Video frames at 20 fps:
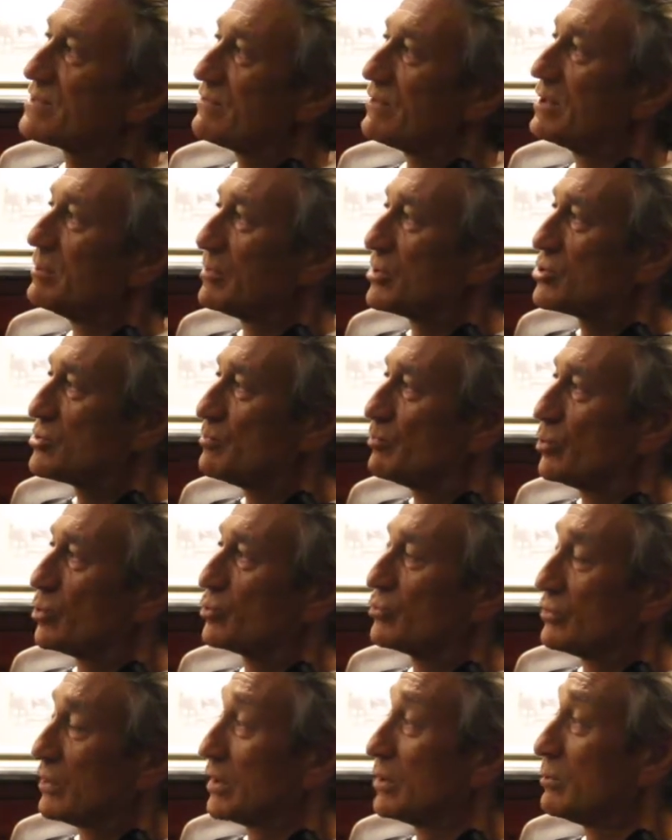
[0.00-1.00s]
is very much
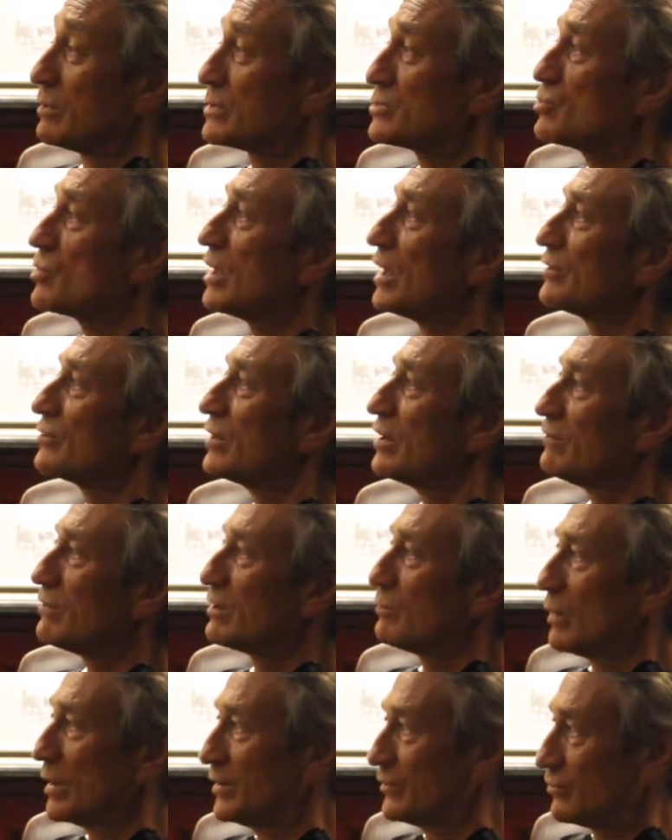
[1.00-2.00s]
important, otherwise you can't have a
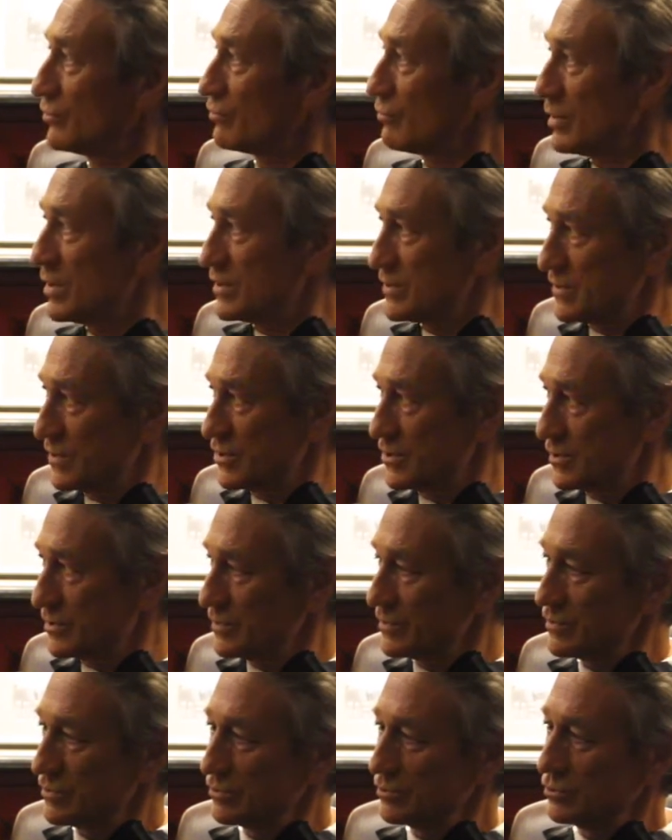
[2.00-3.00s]
quality training session.
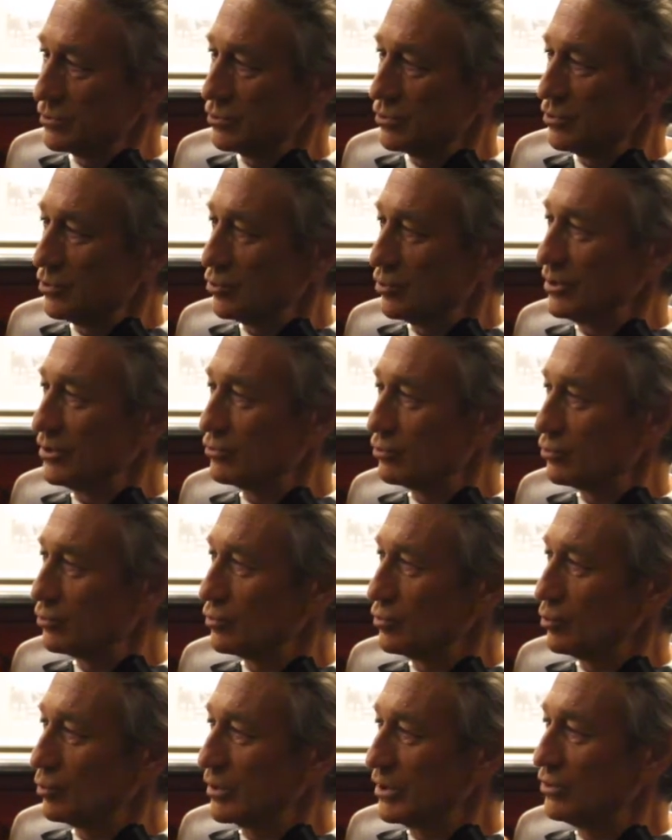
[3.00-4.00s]
So you, you need to
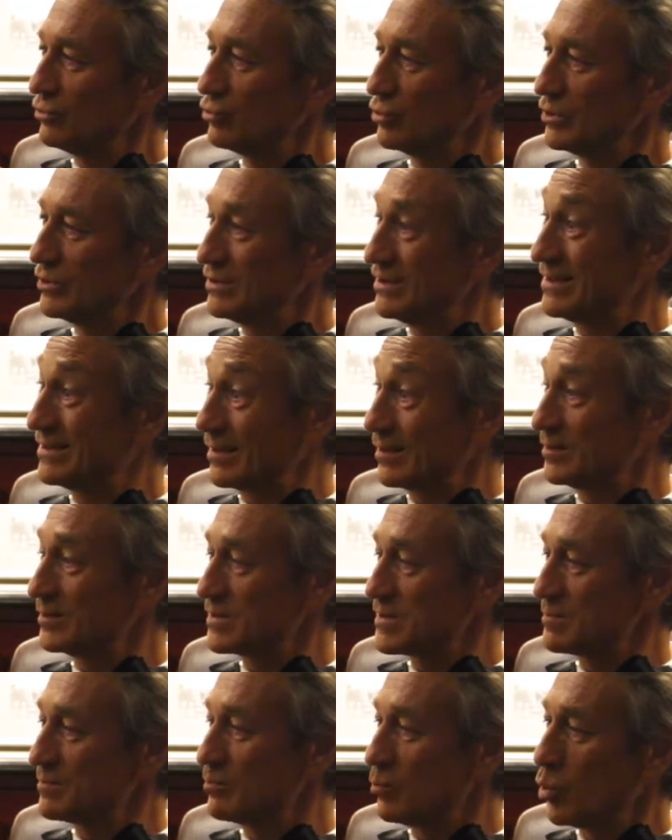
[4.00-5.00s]
look into the
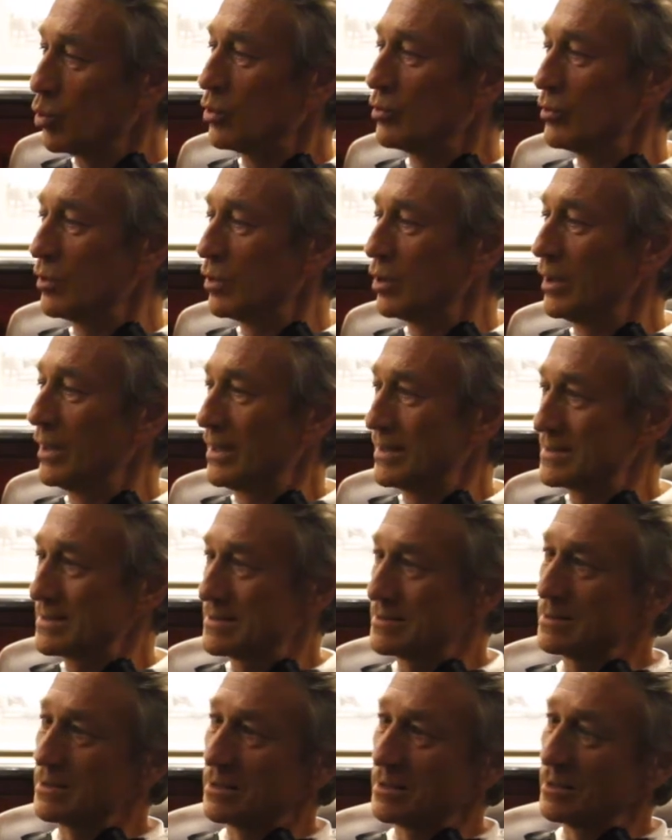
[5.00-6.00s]
details more
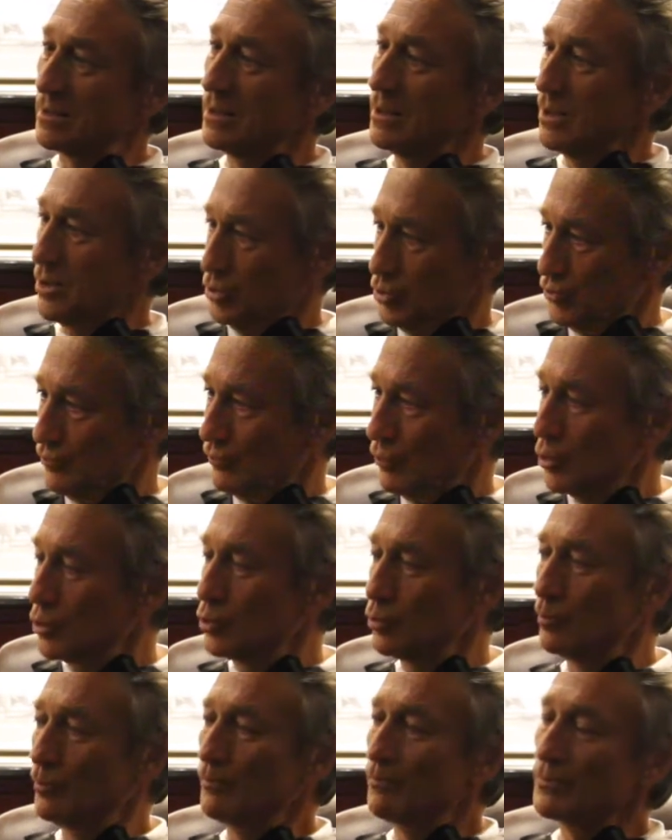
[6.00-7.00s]
as uh, the
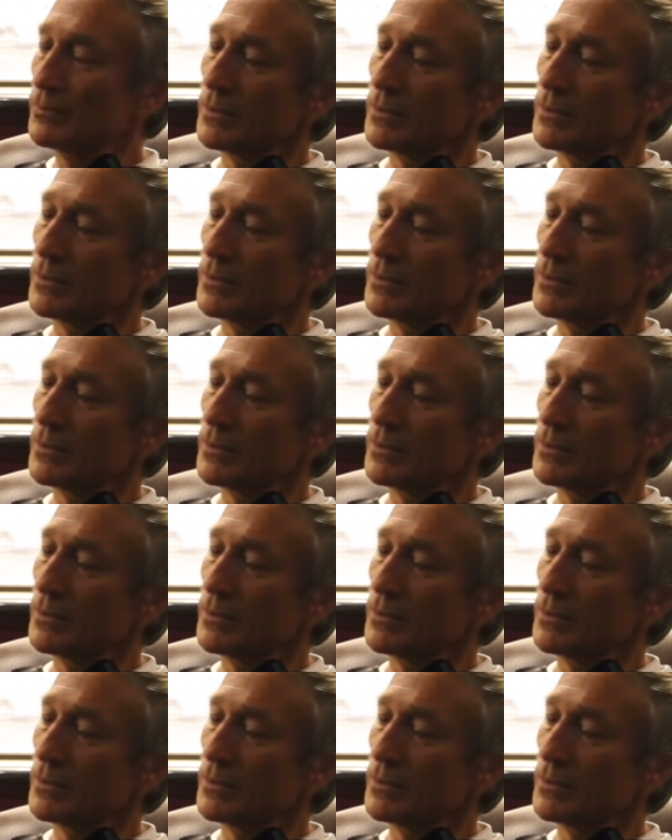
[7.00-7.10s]
volume.